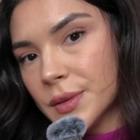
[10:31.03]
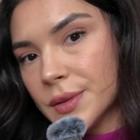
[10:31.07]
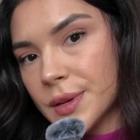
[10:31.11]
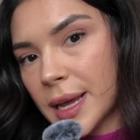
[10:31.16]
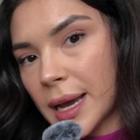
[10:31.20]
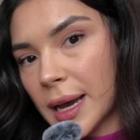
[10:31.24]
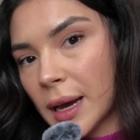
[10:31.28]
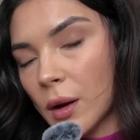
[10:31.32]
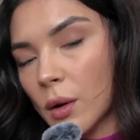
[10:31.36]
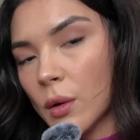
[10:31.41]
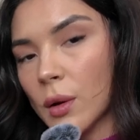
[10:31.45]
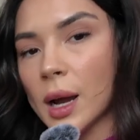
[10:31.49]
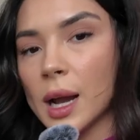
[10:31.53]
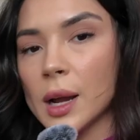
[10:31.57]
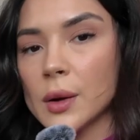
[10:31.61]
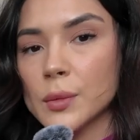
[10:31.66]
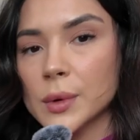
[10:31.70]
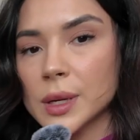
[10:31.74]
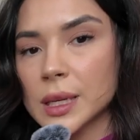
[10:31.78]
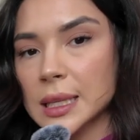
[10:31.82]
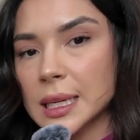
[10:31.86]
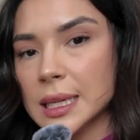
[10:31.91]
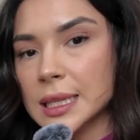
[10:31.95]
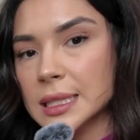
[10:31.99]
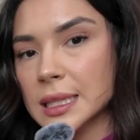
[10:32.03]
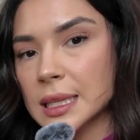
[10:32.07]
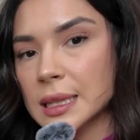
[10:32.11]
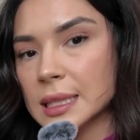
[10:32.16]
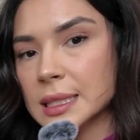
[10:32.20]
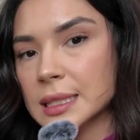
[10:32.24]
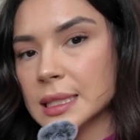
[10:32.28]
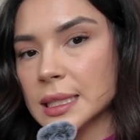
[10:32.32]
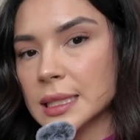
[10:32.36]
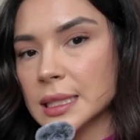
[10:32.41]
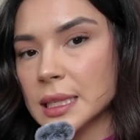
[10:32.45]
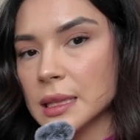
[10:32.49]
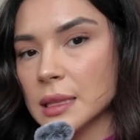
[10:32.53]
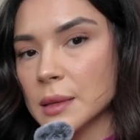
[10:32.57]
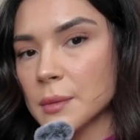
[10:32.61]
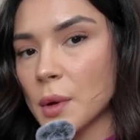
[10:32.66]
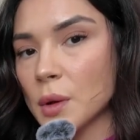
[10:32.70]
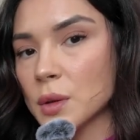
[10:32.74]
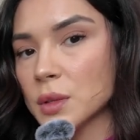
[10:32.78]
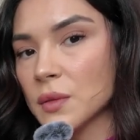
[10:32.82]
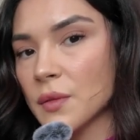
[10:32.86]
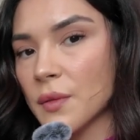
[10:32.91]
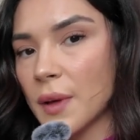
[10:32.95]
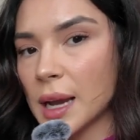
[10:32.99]
Now, I realize that this isn't the
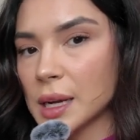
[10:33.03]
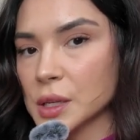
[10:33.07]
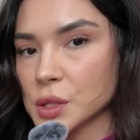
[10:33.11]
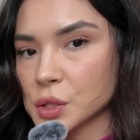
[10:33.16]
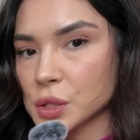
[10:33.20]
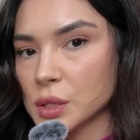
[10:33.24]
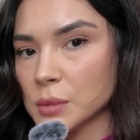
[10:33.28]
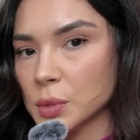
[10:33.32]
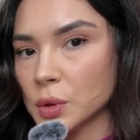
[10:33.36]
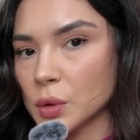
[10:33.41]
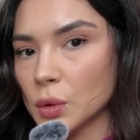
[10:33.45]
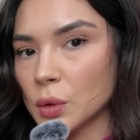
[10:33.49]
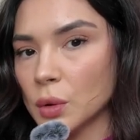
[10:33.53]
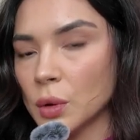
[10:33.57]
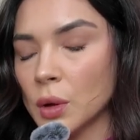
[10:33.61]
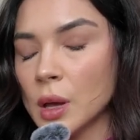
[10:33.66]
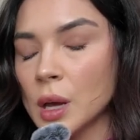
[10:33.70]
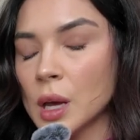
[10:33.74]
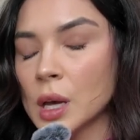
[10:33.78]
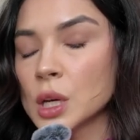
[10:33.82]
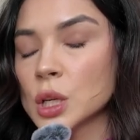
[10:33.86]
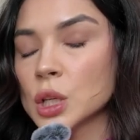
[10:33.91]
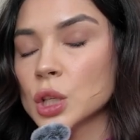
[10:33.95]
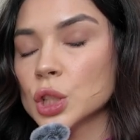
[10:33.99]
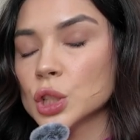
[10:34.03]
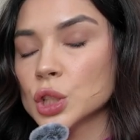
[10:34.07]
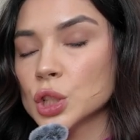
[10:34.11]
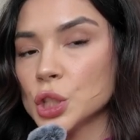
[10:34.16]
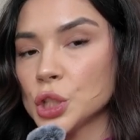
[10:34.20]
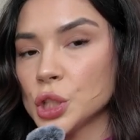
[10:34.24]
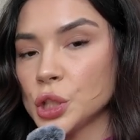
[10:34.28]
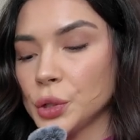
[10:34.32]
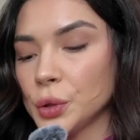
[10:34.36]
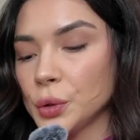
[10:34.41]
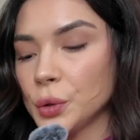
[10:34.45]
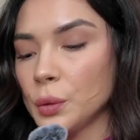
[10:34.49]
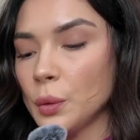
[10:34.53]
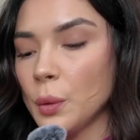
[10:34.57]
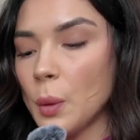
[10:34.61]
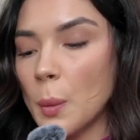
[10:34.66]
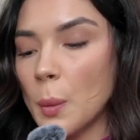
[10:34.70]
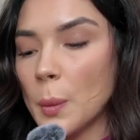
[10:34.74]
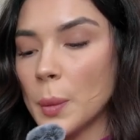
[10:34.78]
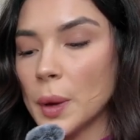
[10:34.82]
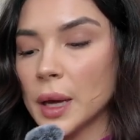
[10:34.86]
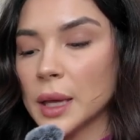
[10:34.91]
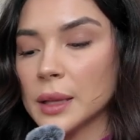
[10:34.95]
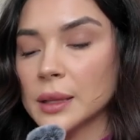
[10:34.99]
most fashionable shoe,
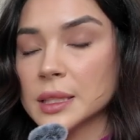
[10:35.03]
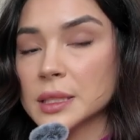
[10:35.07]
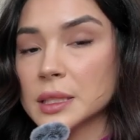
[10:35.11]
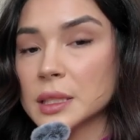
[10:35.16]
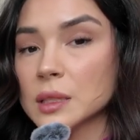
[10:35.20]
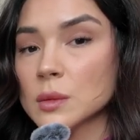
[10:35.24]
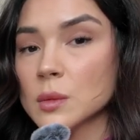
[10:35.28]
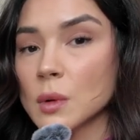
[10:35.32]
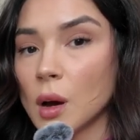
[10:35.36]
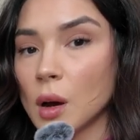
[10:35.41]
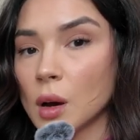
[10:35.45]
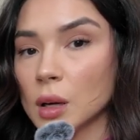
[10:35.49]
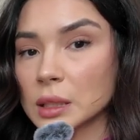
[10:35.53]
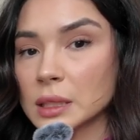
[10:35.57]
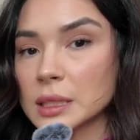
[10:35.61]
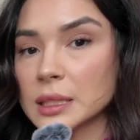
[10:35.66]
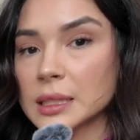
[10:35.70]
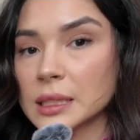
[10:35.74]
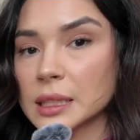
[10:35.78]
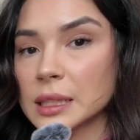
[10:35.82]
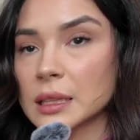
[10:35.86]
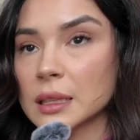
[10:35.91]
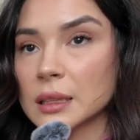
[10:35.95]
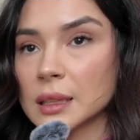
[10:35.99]
but this is honestly the